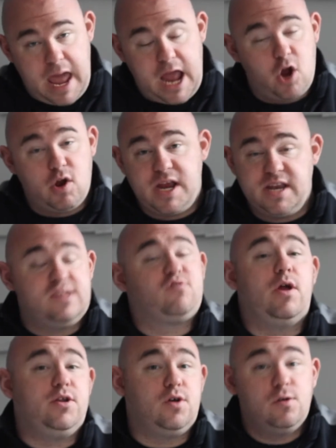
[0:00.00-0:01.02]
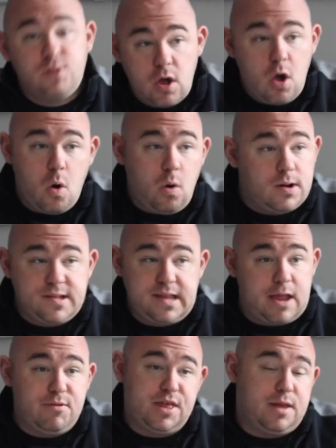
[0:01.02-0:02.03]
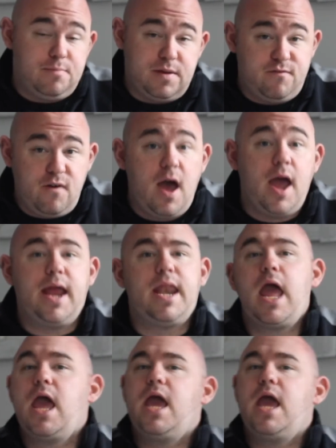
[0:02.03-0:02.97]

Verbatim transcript: angry and disgruntled, or stay with it and be fine,